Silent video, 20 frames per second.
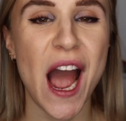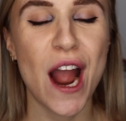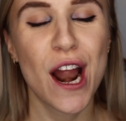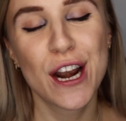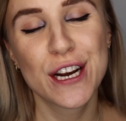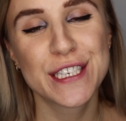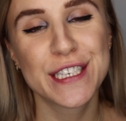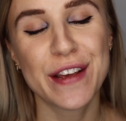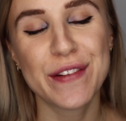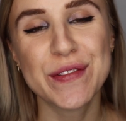
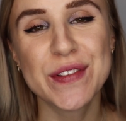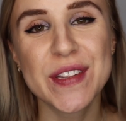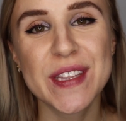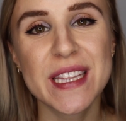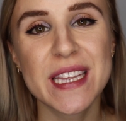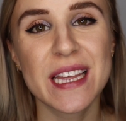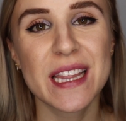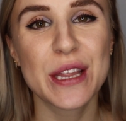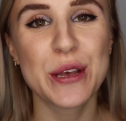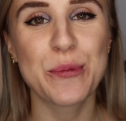Our
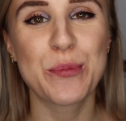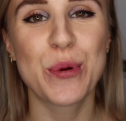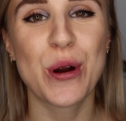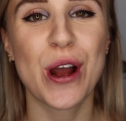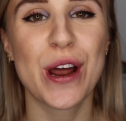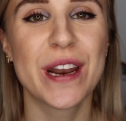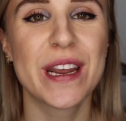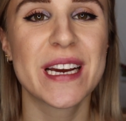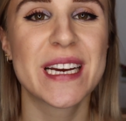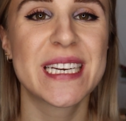seventh lip
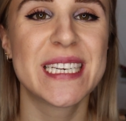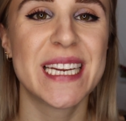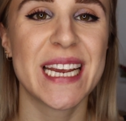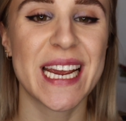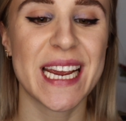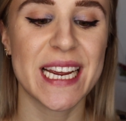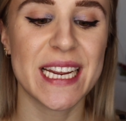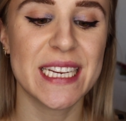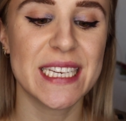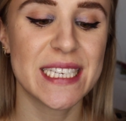product
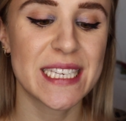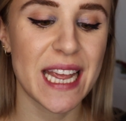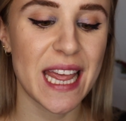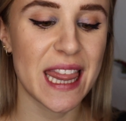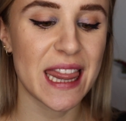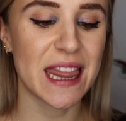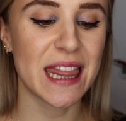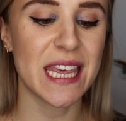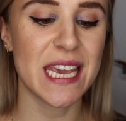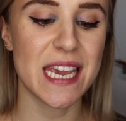is
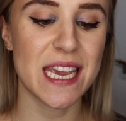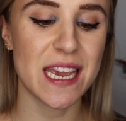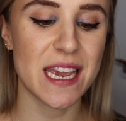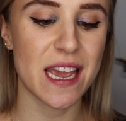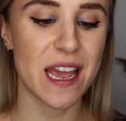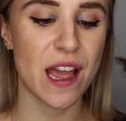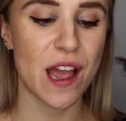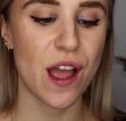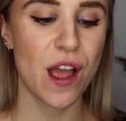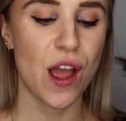
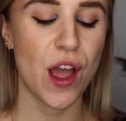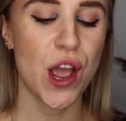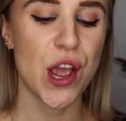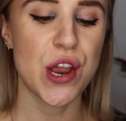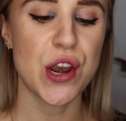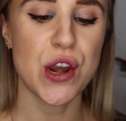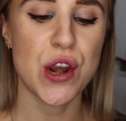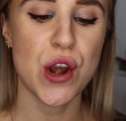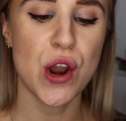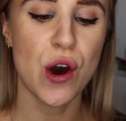the
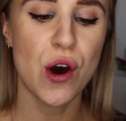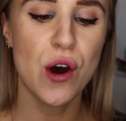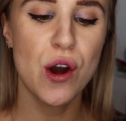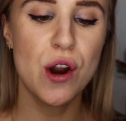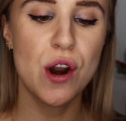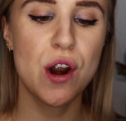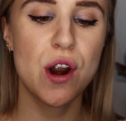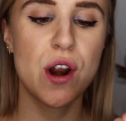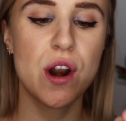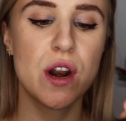
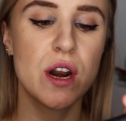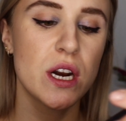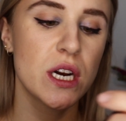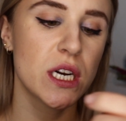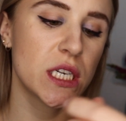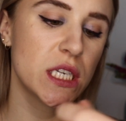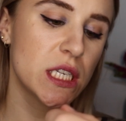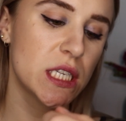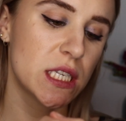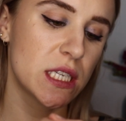
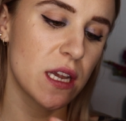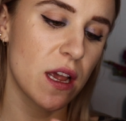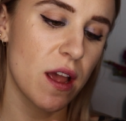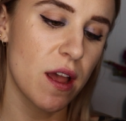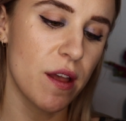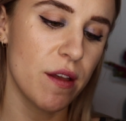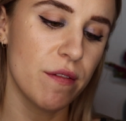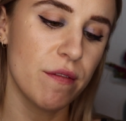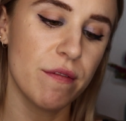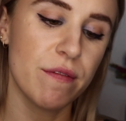Nars
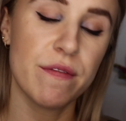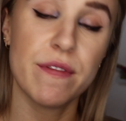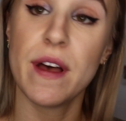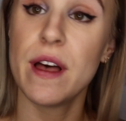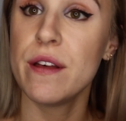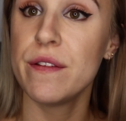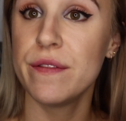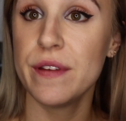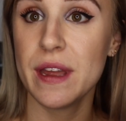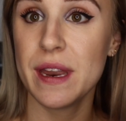
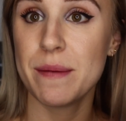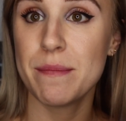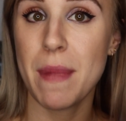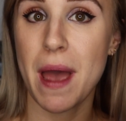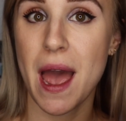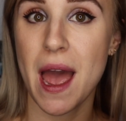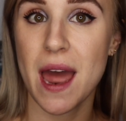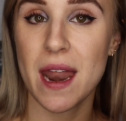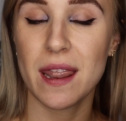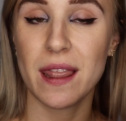Velvet
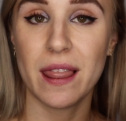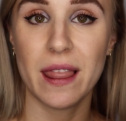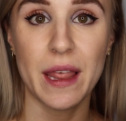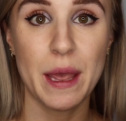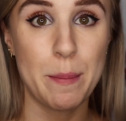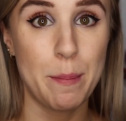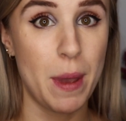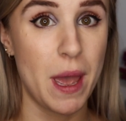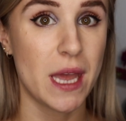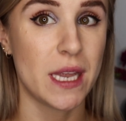Matte
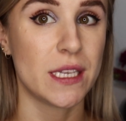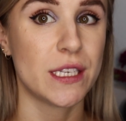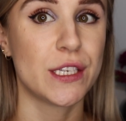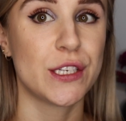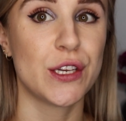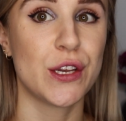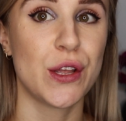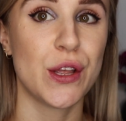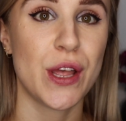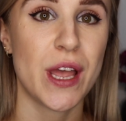Lip
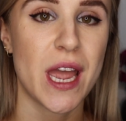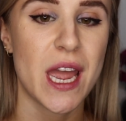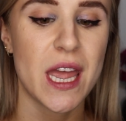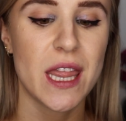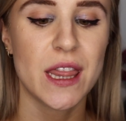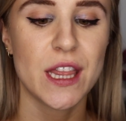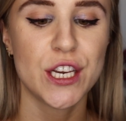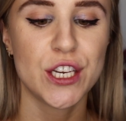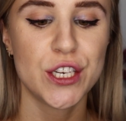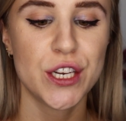Pencil
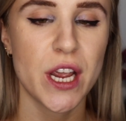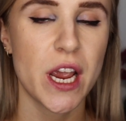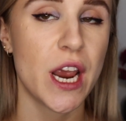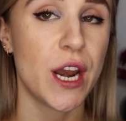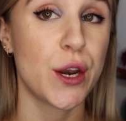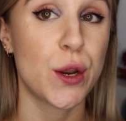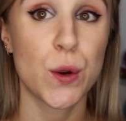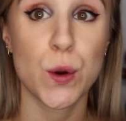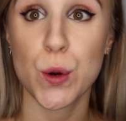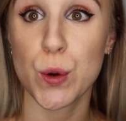in the
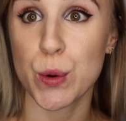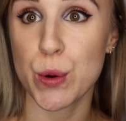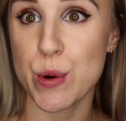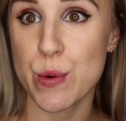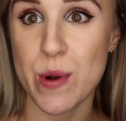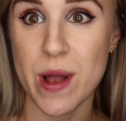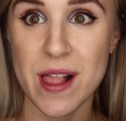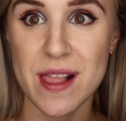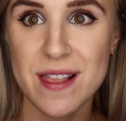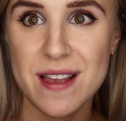shade
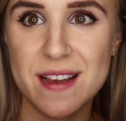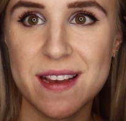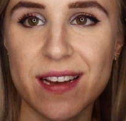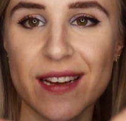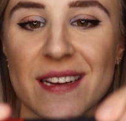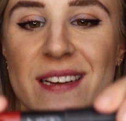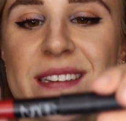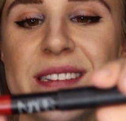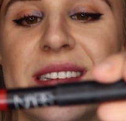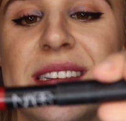
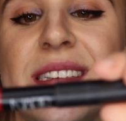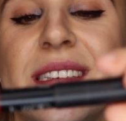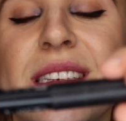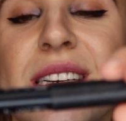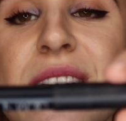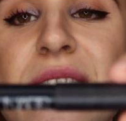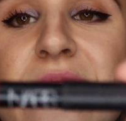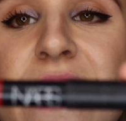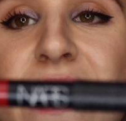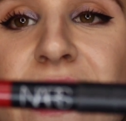Cruella.
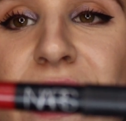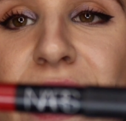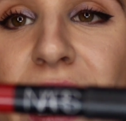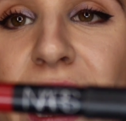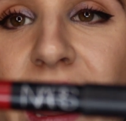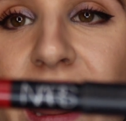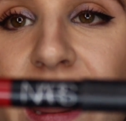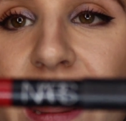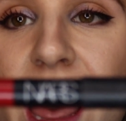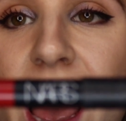
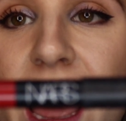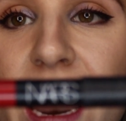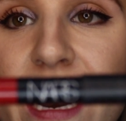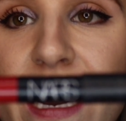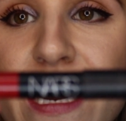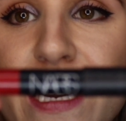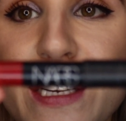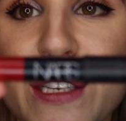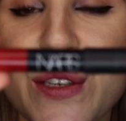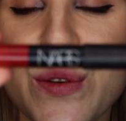That
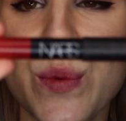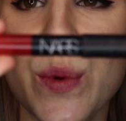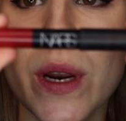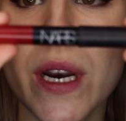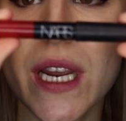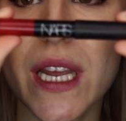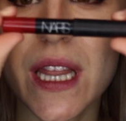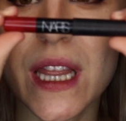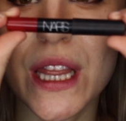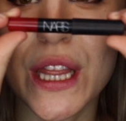is
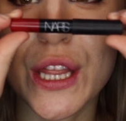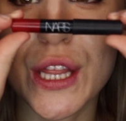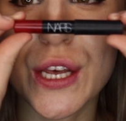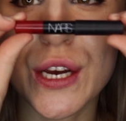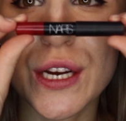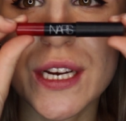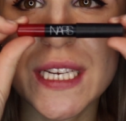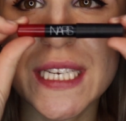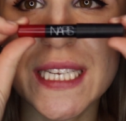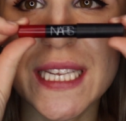what it
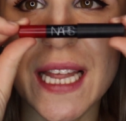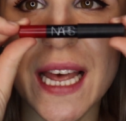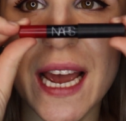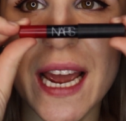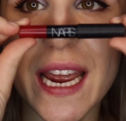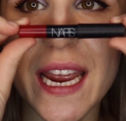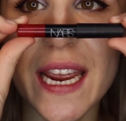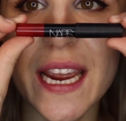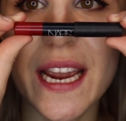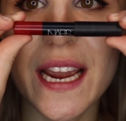looks
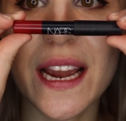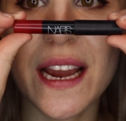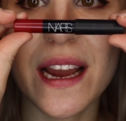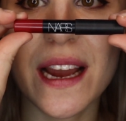like.